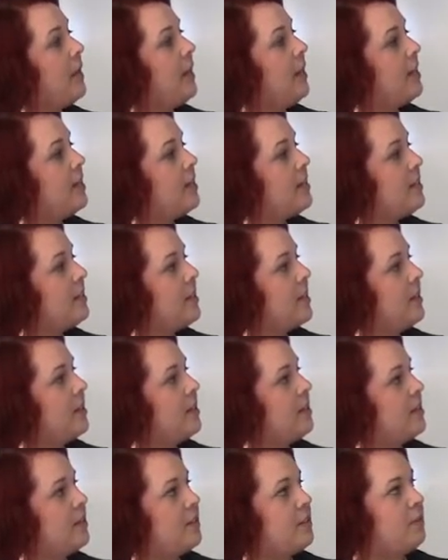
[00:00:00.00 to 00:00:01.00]
piece
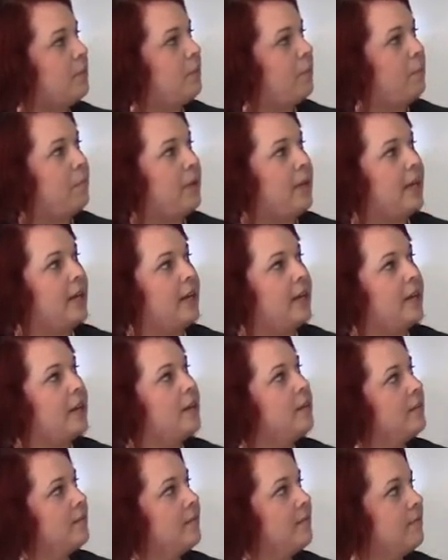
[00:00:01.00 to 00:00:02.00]
is
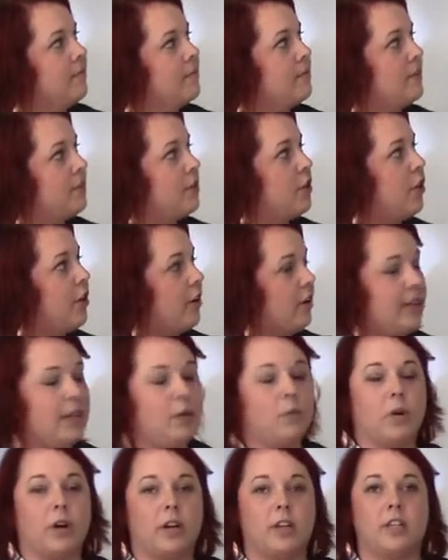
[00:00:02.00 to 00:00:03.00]
being
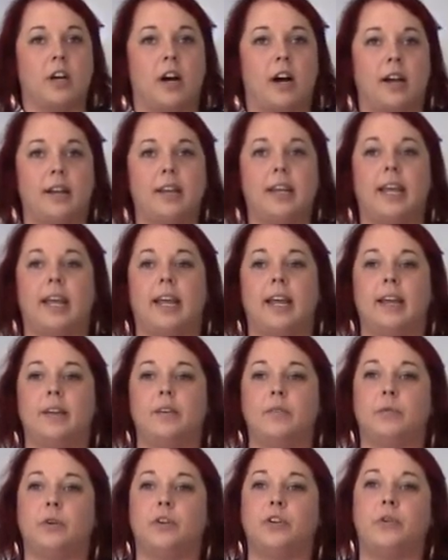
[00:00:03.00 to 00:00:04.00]
currently worked on,
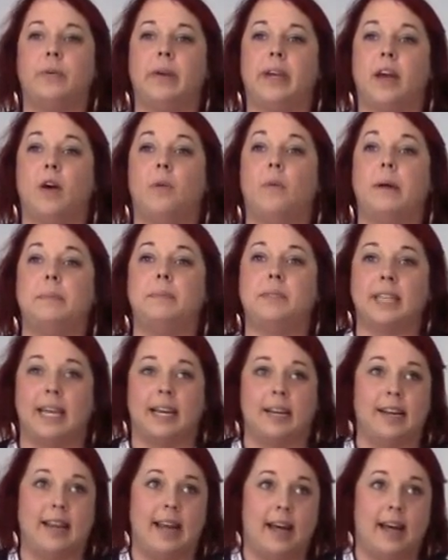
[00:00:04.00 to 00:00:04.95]
and we're doing a website